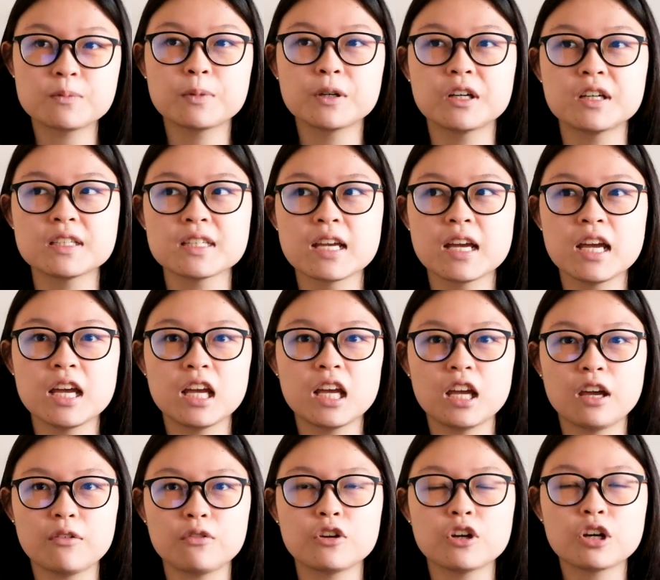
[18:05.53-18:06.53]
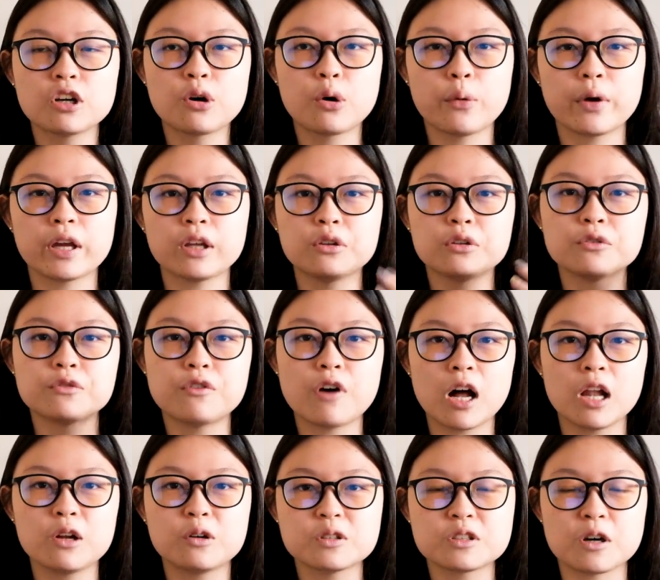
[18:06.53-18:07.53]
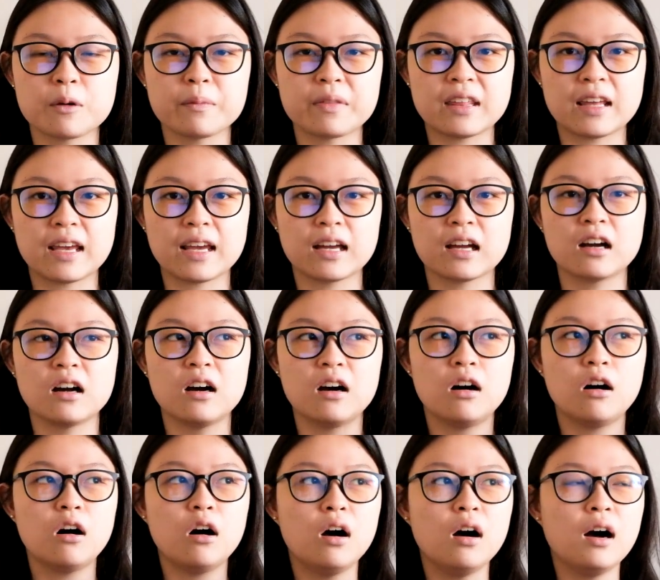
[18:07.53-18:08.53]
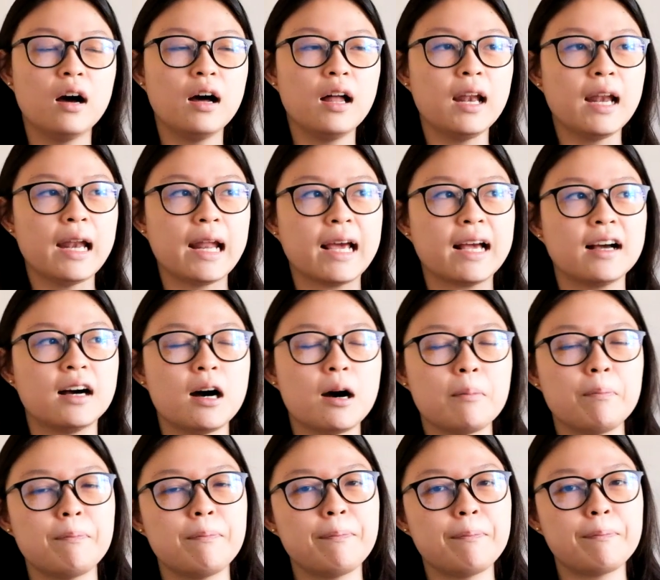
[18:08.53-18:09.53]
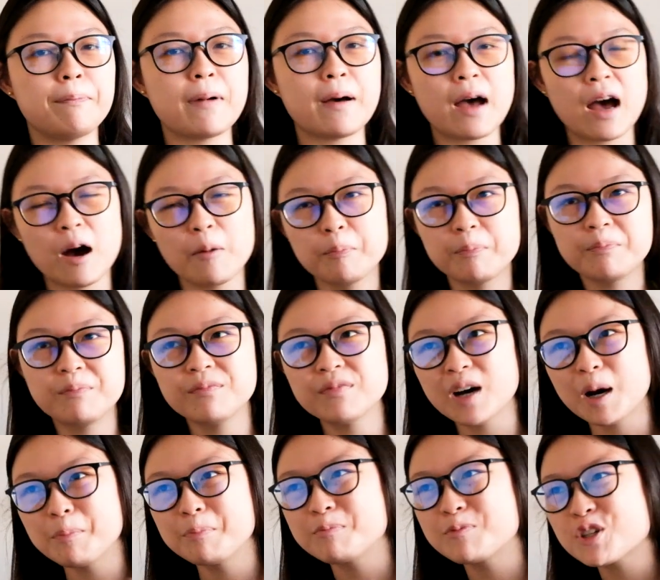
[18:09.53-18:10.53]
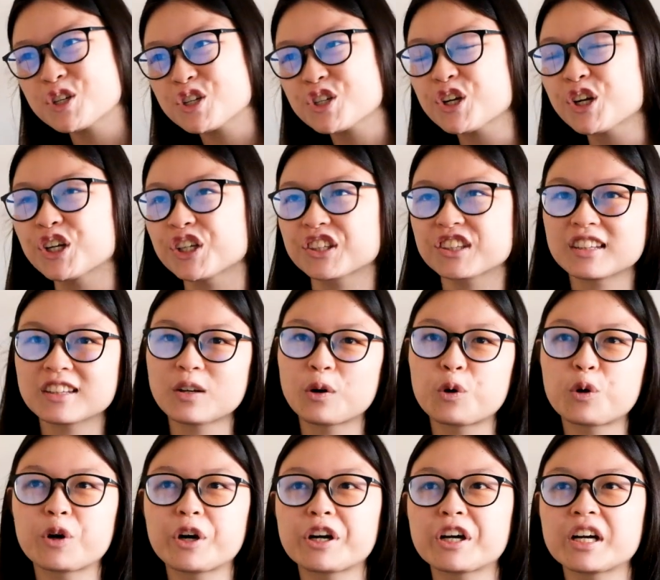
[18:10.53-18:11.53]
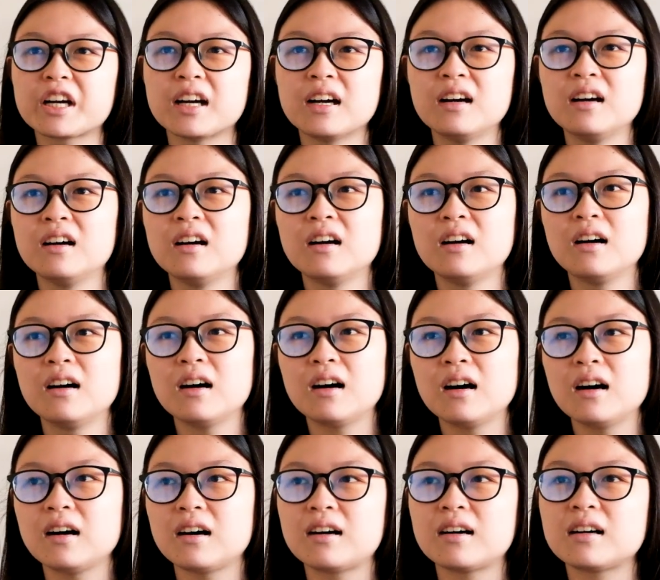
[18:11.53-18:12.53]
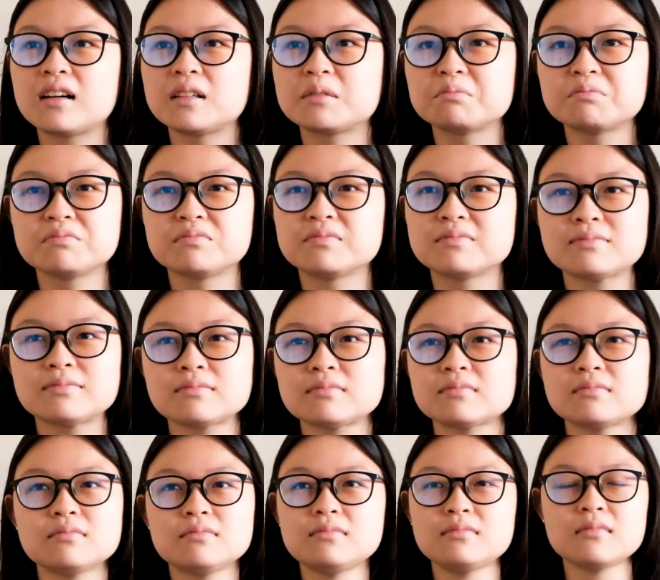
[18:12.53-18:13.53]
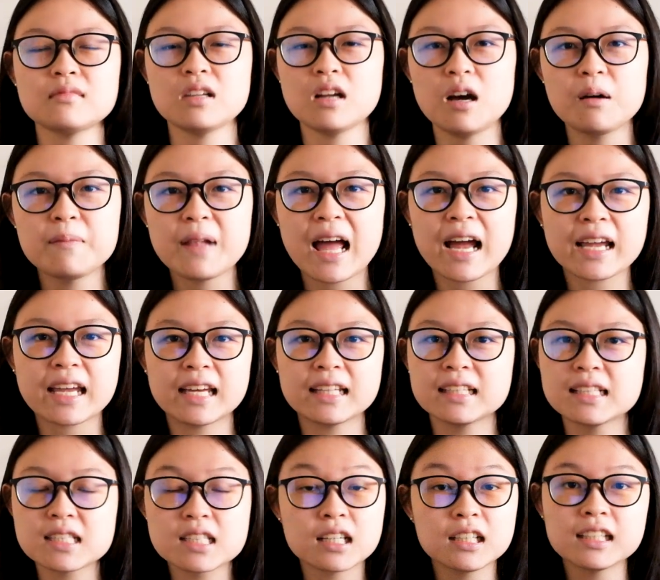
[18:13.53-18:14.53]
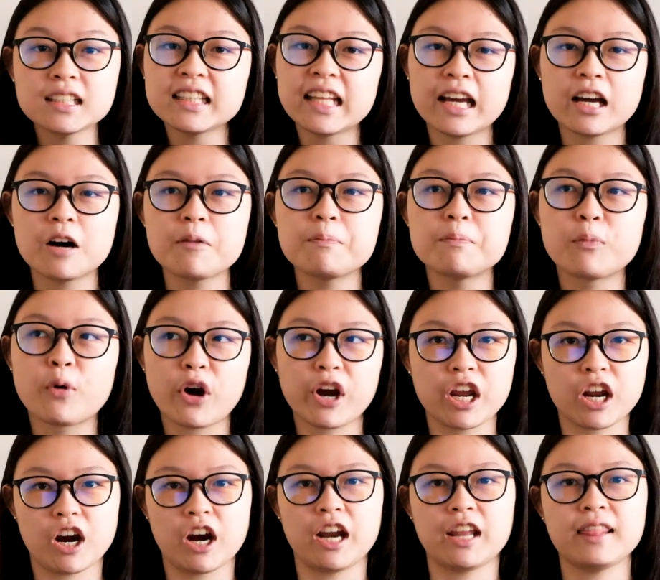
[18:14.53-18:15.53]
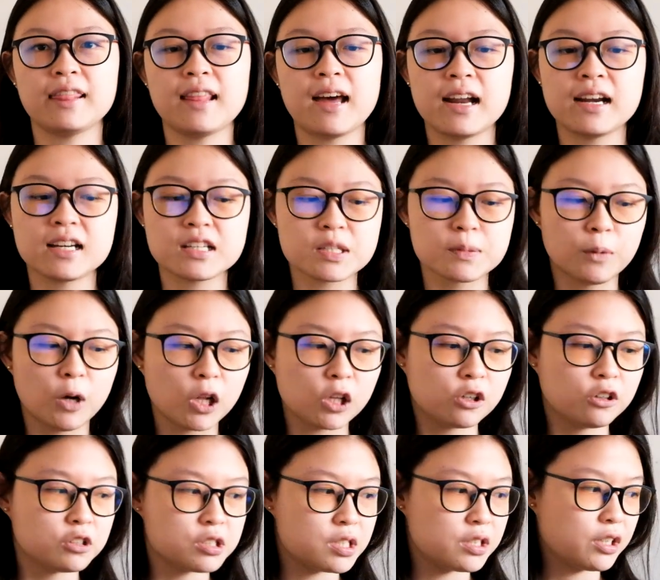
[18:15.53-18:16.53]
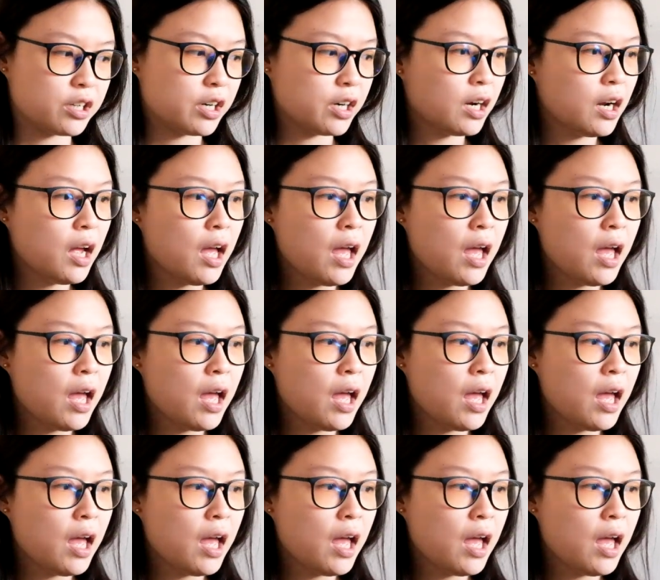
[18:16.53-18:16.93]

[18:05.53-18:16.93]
Because if you're going to follow something like a shirt or a blanket, it's gonna take up more yarn than a small coaster.